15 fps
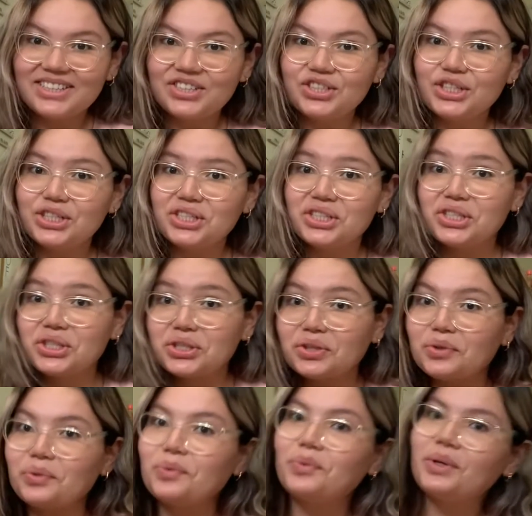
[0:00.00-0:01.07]
She's
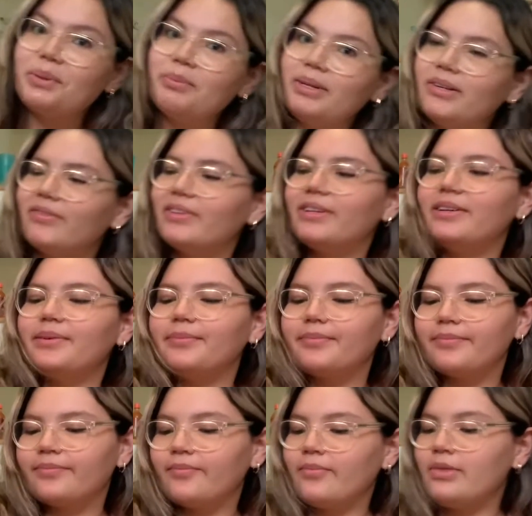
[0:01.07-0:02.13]
screaming over there.
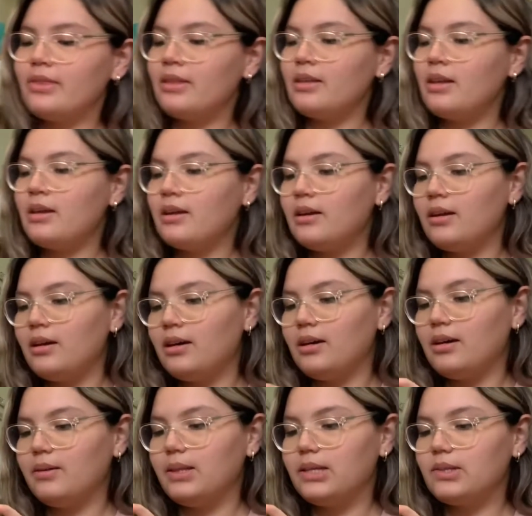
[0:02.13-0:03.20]

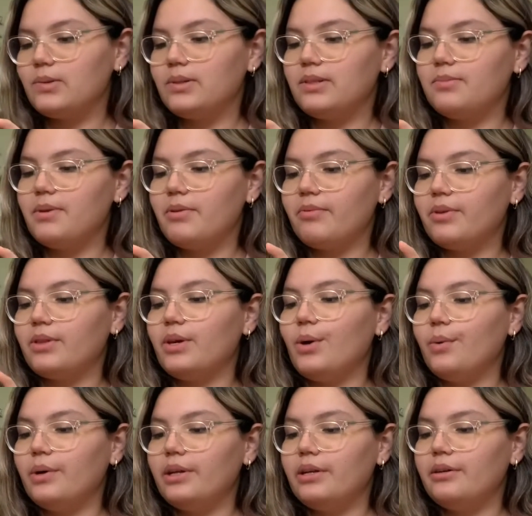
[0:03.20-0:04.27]
This one's made with
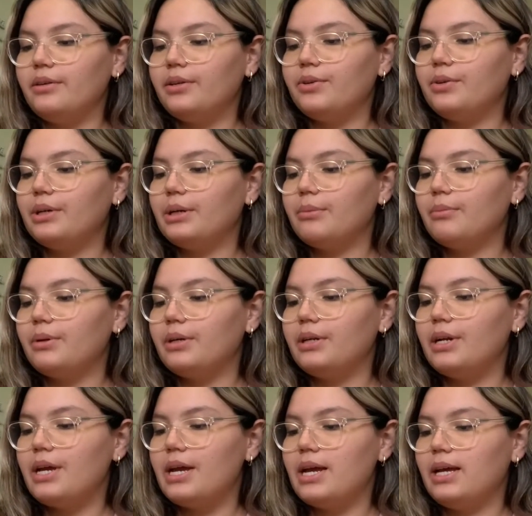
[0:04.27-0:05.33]
coconut, cucumber,
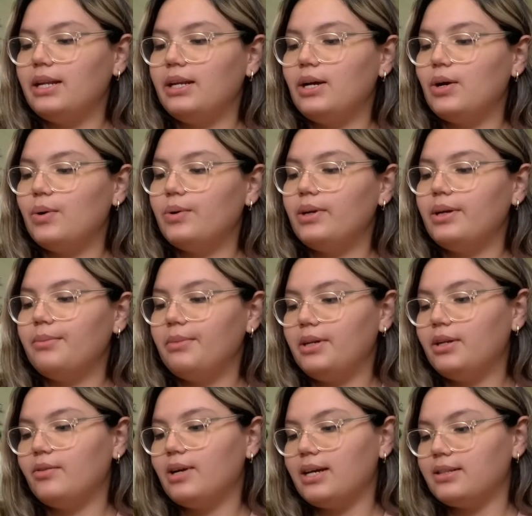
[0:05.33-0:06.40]
and oat
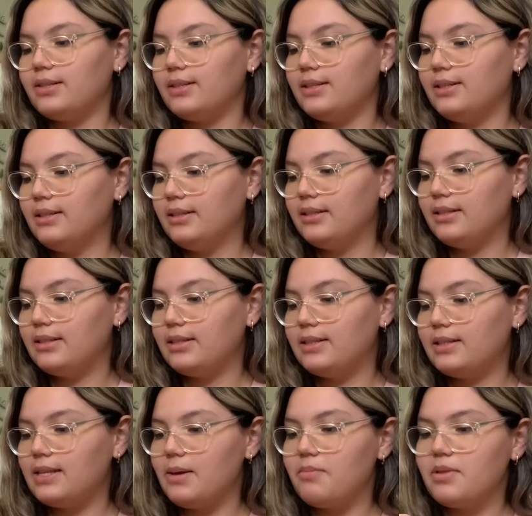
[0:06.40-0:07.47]
amino acids.
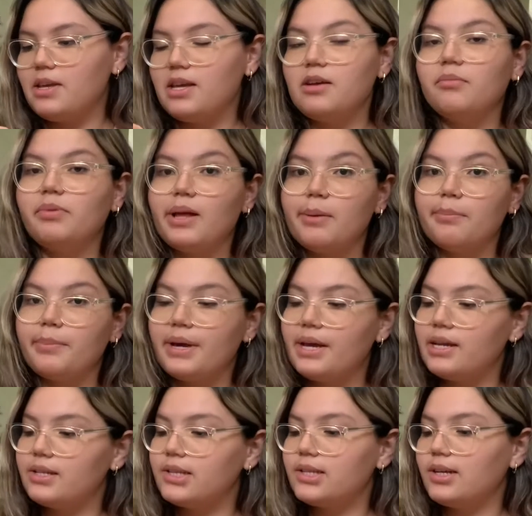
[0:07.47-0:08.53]
Same thing,
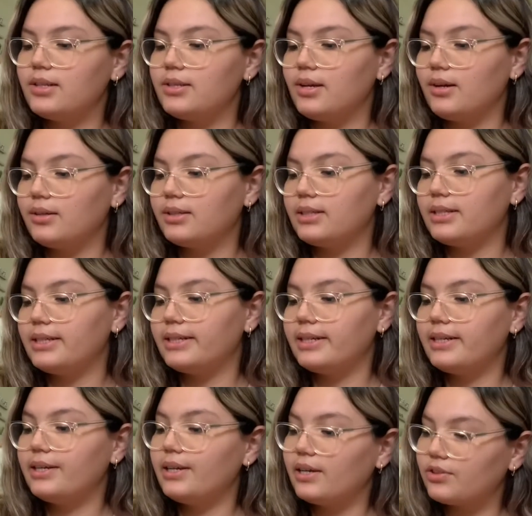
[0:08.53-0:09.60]
plant-based,
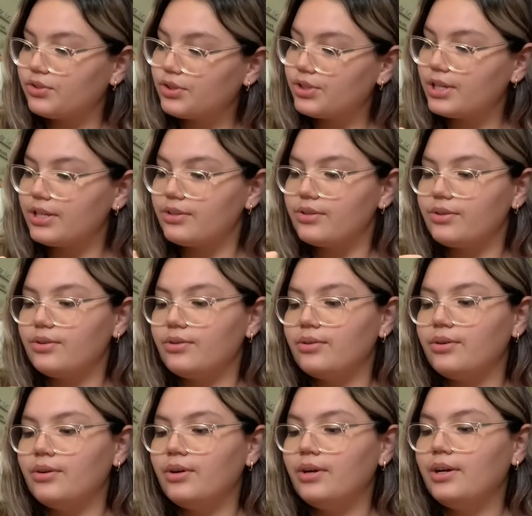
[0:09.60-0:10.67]
non-toxic, extra
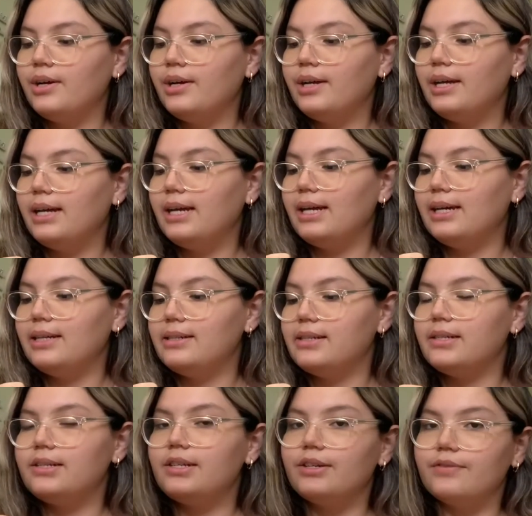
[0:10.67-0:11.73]
gentle,
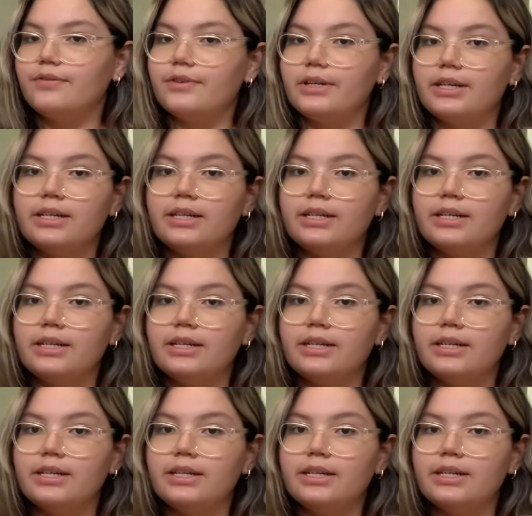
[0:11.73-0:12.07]
and tear-free.